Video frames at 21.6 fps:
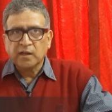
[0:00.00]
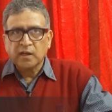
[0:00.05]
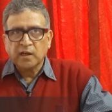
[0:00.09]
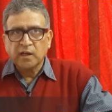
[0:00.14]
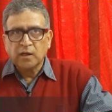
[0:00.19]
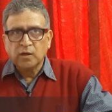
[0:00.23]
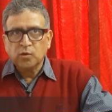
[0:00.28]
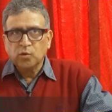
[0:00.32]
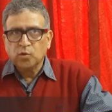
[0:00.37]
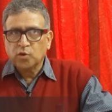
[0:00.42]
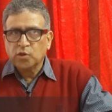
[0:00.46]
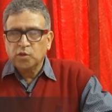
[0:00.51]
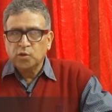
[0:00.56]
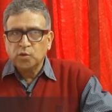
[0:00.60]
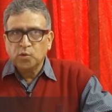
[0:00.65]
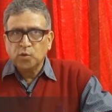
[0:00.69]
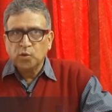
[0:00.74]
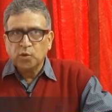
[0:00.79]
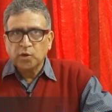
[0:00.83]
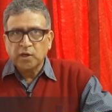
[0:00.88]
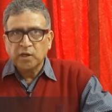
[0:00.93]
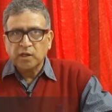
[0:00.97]
look
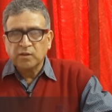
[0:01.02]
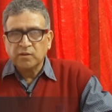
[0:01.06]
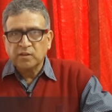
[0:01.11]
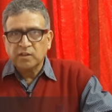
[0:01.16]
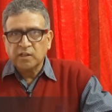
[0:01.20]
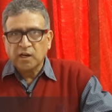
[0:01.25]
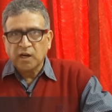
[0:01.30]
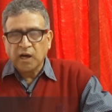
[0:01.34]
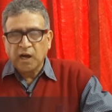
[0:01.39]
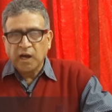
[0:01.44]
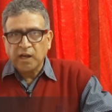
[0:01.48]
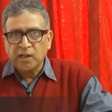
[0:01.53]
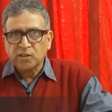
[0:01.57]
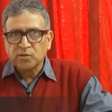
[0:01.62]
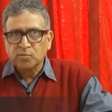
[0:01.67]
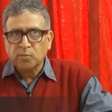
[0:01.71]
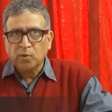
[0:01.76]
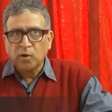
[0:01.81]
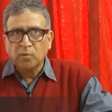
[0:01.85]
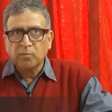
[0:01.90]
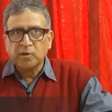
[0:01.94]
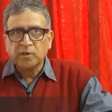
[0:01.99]
you in the eyes
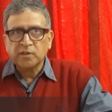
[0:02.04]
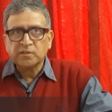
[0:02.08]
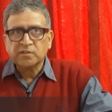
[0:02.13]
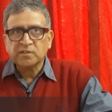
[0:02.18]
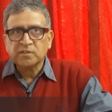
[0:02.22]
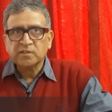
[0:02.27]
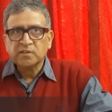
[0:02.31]
moment